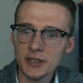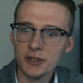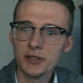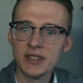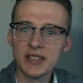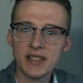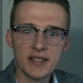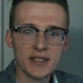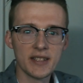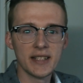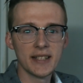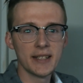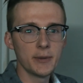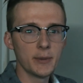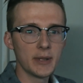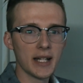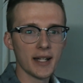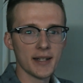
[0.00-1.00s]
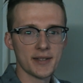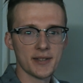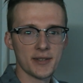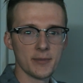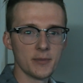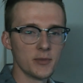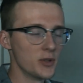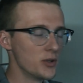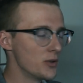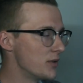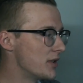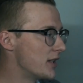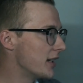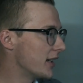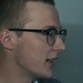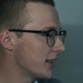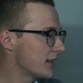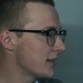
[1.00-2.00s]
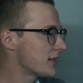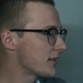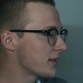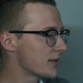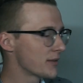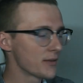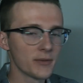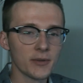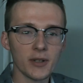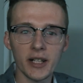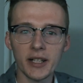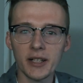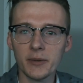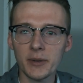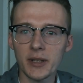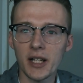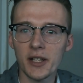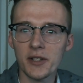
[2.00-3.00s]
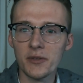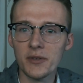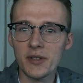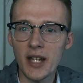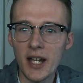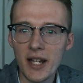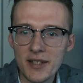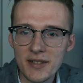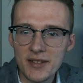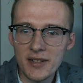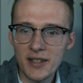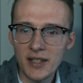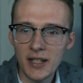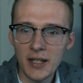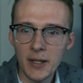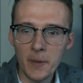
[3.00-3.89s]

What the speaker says: You can see we got some new digs, right? We got a new desk,